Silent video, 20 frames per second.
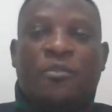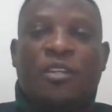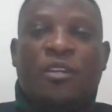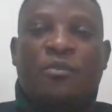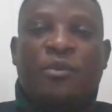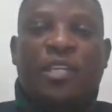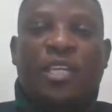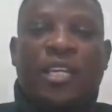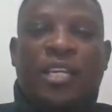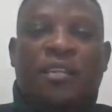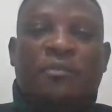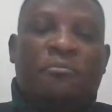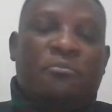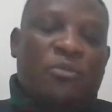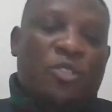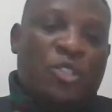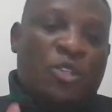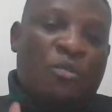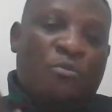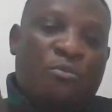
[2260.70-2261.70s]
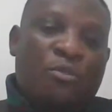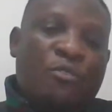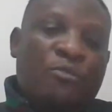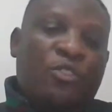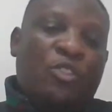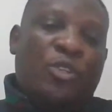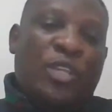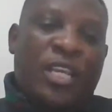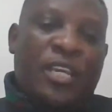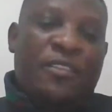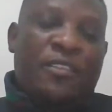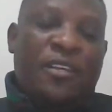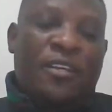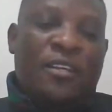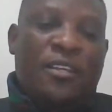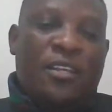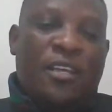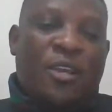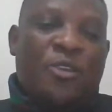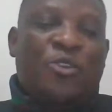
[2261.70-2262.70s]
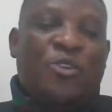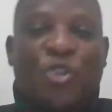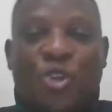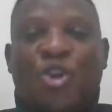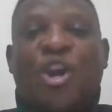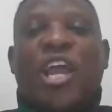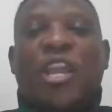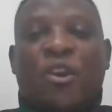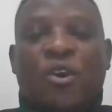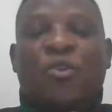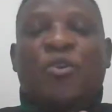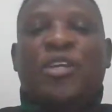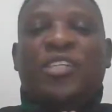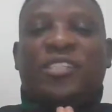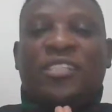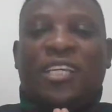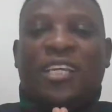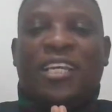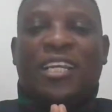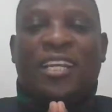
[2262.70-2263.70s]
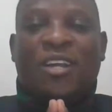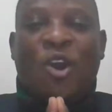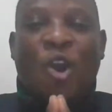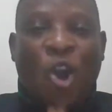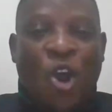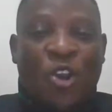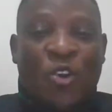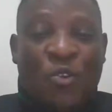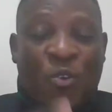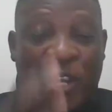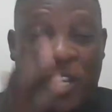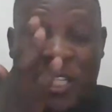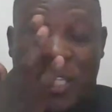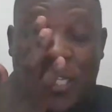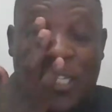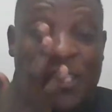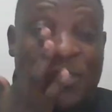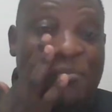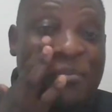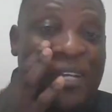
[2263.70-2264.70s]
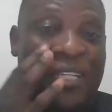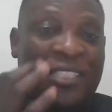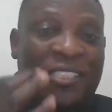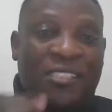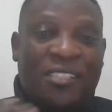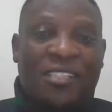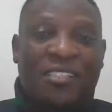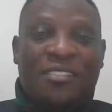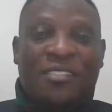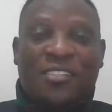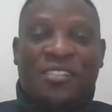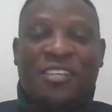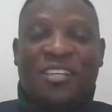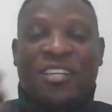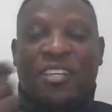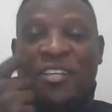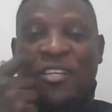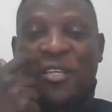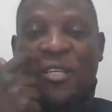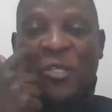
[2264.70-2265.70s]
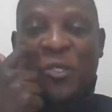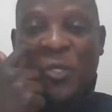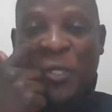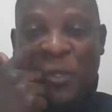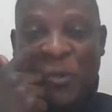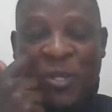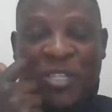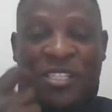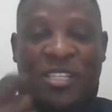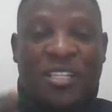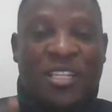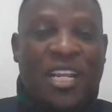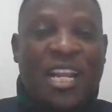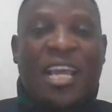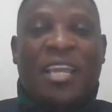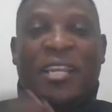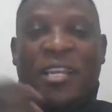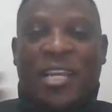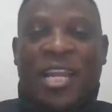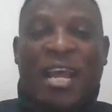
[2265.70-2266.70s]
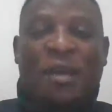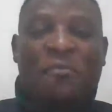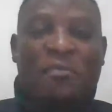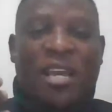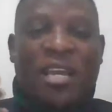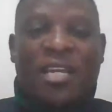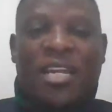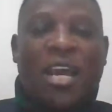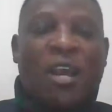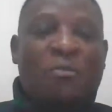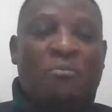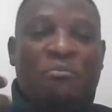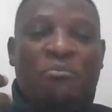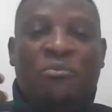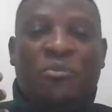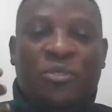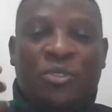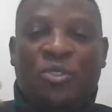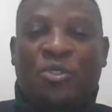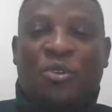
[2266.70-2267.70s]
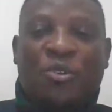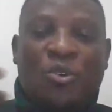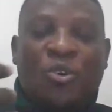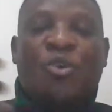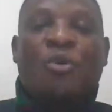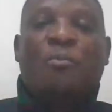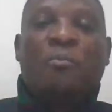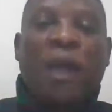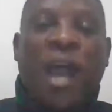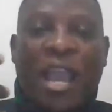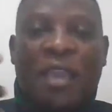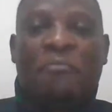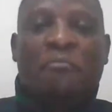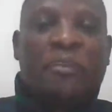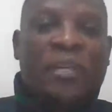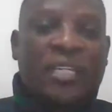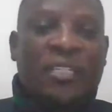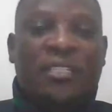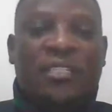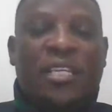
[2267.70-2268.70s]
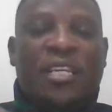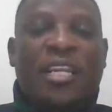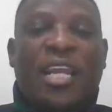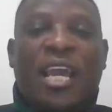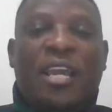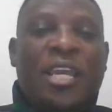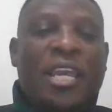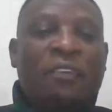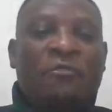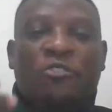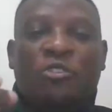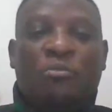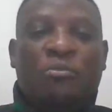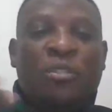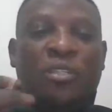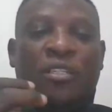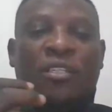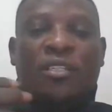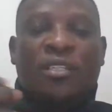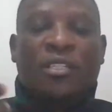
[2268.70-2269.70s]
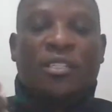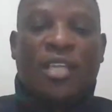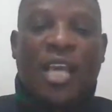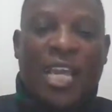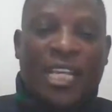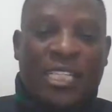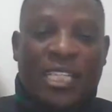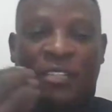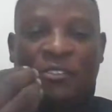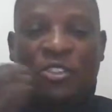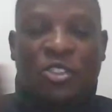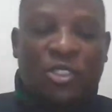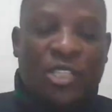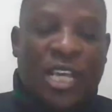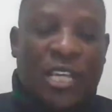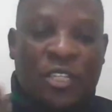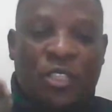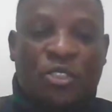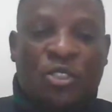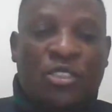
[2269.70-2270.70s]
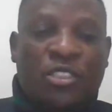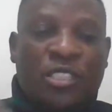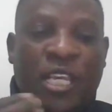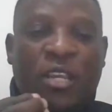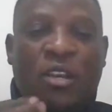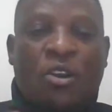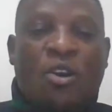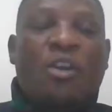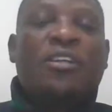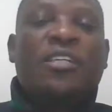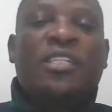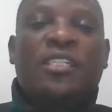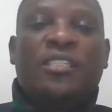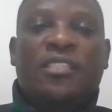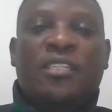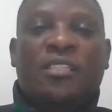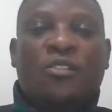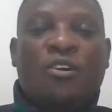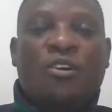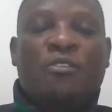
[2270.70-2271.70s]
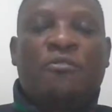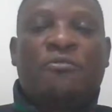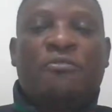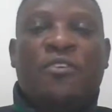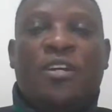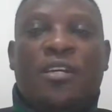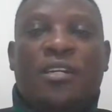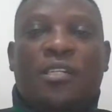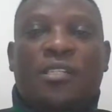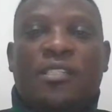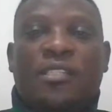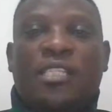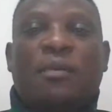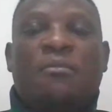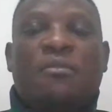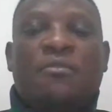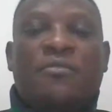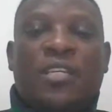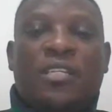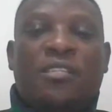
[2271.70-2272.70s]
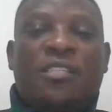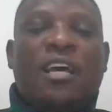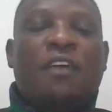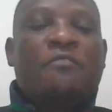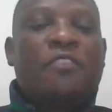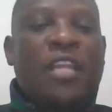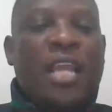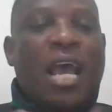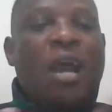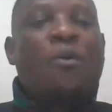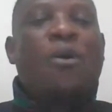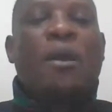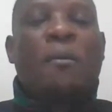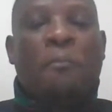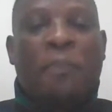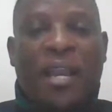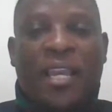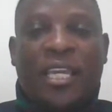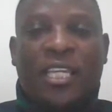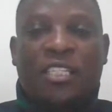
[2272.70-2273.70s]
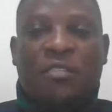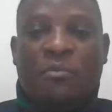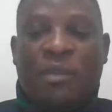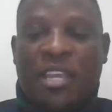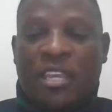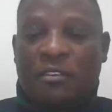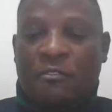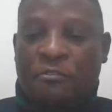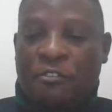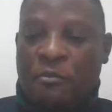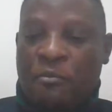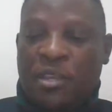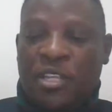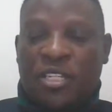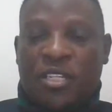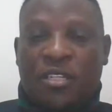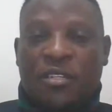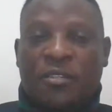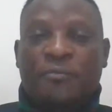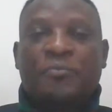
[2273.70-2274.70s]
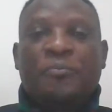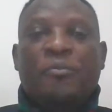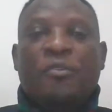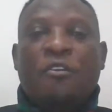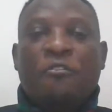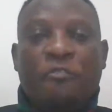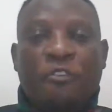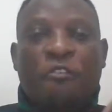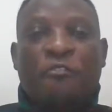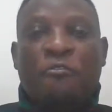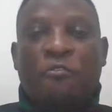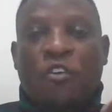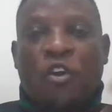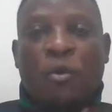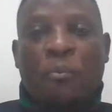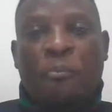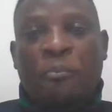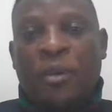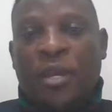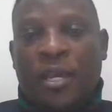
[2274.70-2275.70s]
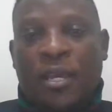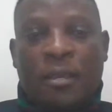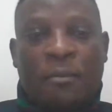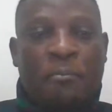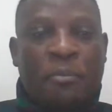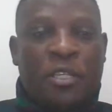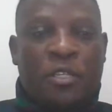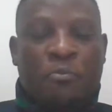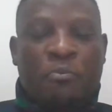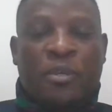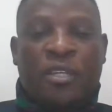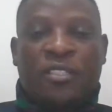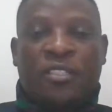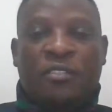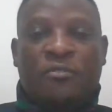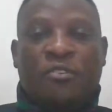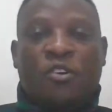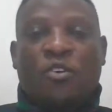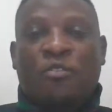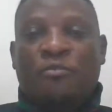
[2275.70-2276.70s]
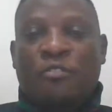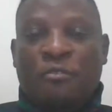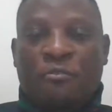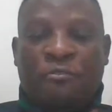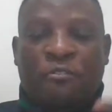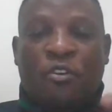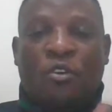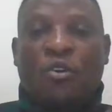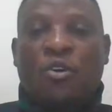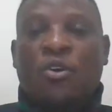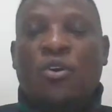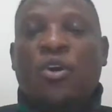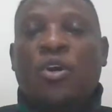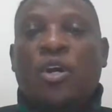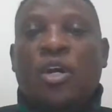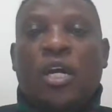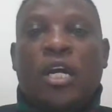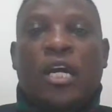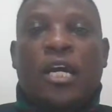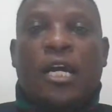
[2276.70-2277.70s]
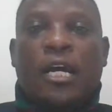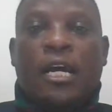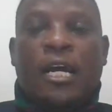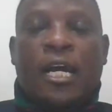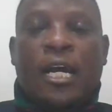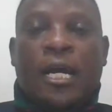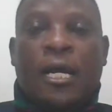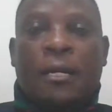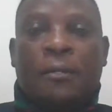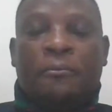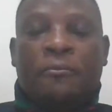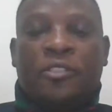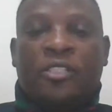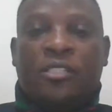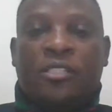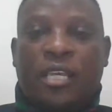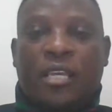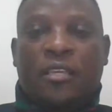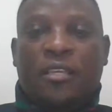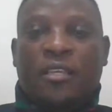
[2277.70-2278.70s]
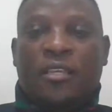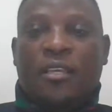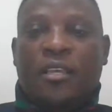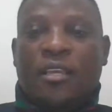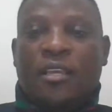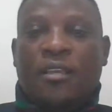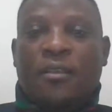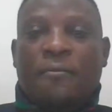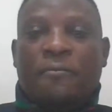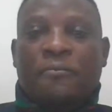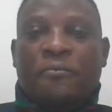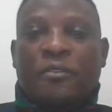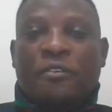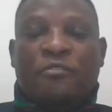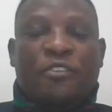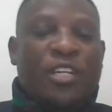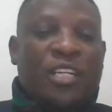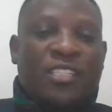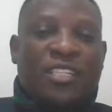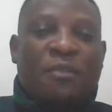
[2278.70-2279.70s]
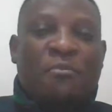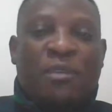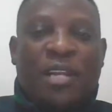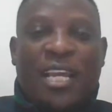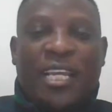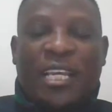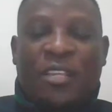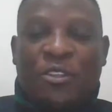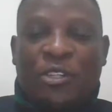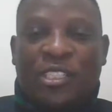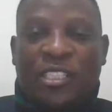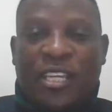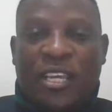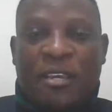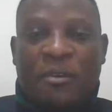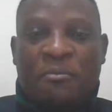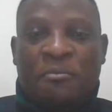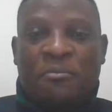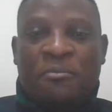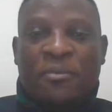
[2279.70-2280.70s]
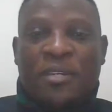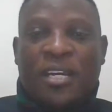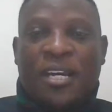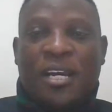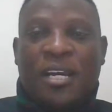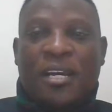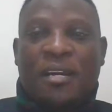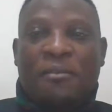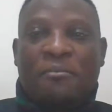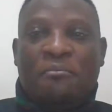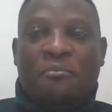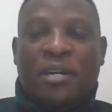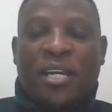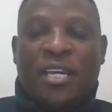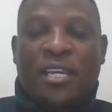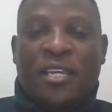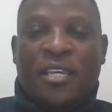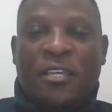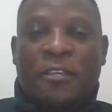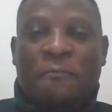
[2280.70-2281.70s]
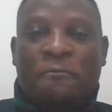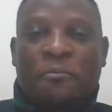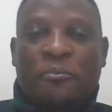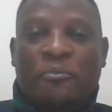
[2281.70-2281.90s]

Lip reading: we can, move together. I always tackle all questions, but since you requested that I now go hybrid, then I have to be I need to take cognizant of some of the stuff and how I package my information for flow perspective, or for flow sake. For example, I cannot term my